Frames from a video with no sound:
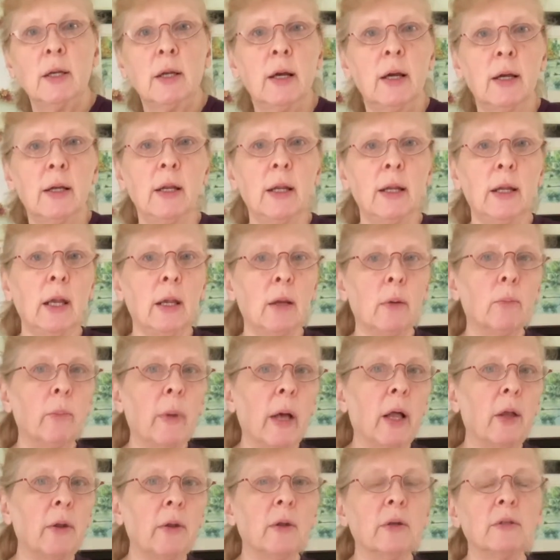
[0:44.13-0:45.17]
a knitting
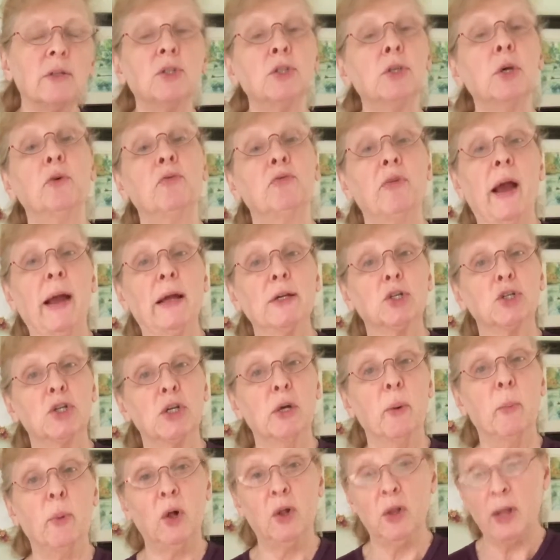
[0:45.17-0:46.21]
belt. So
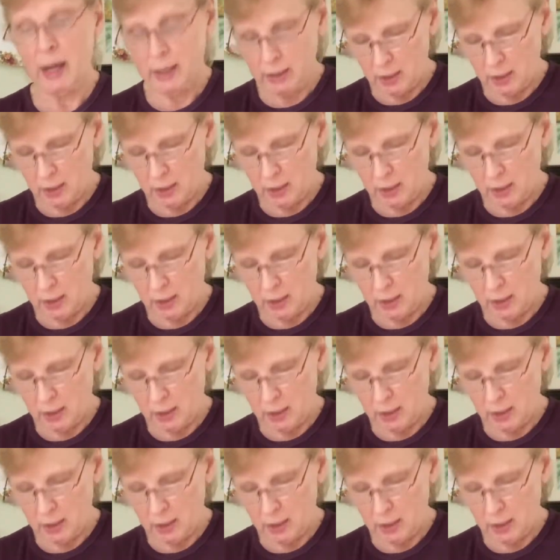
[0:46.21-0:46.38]
fashionable, I